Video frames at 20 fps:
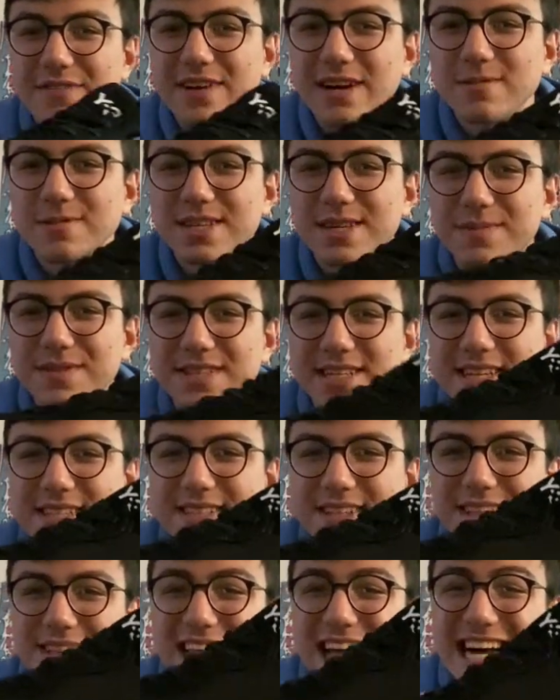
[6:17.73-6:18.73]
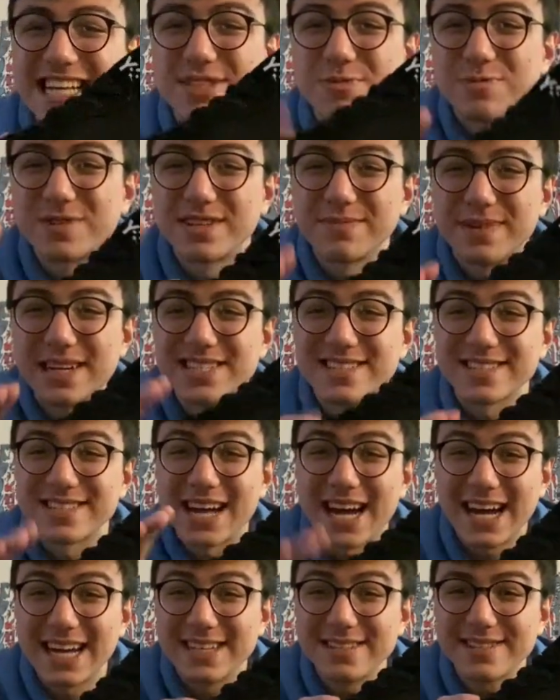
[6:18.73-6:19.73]
I was able to get the last one in my
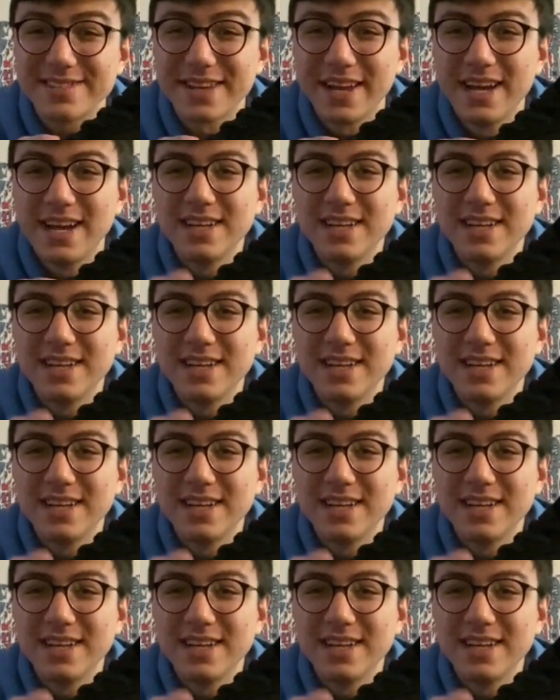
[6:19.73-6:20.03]
size.